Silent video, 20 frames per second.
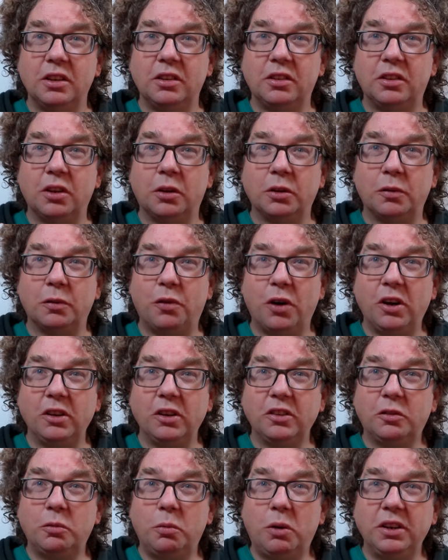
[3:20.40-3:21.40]
So the
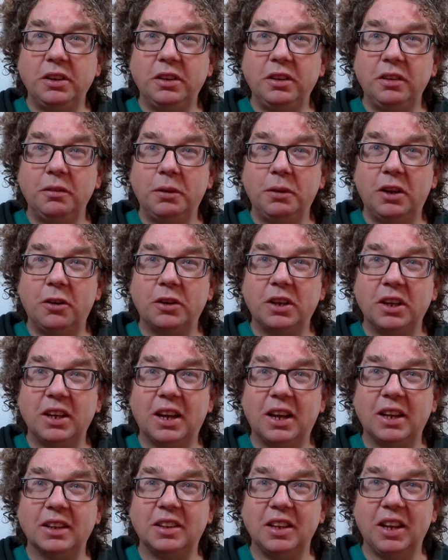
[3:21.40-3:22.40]
first one we're looking
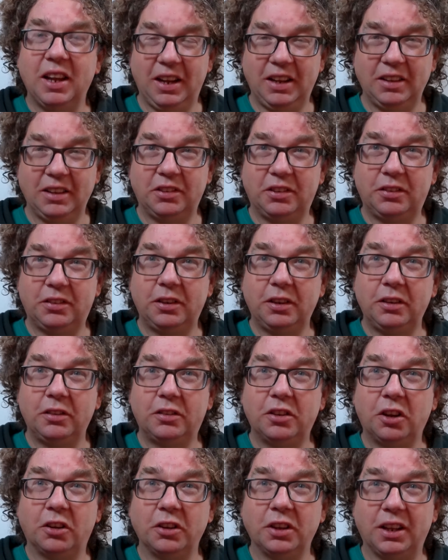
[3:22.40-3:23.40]
at is
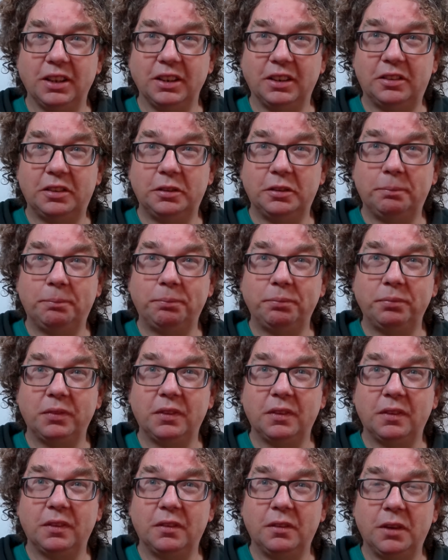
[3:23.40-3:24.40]
sunlight.
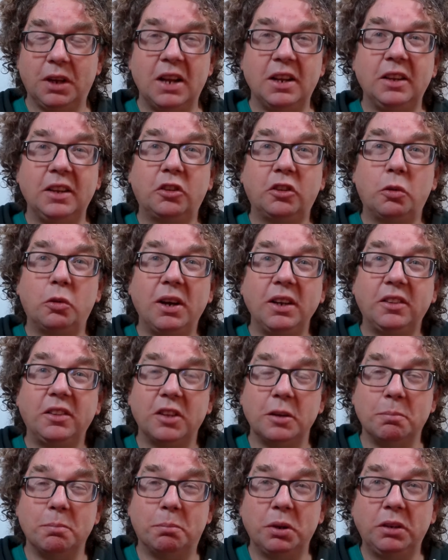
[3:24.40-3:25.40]
And it's quite
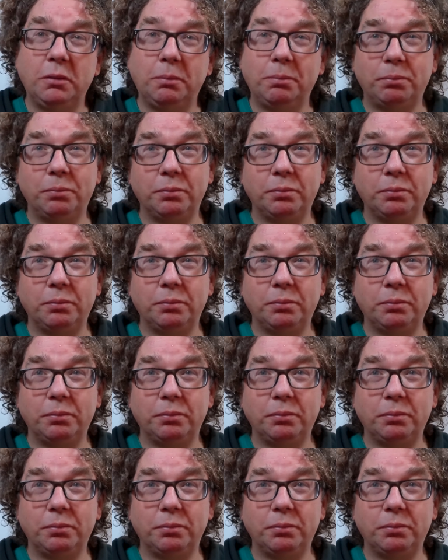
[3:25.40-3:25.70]
simple.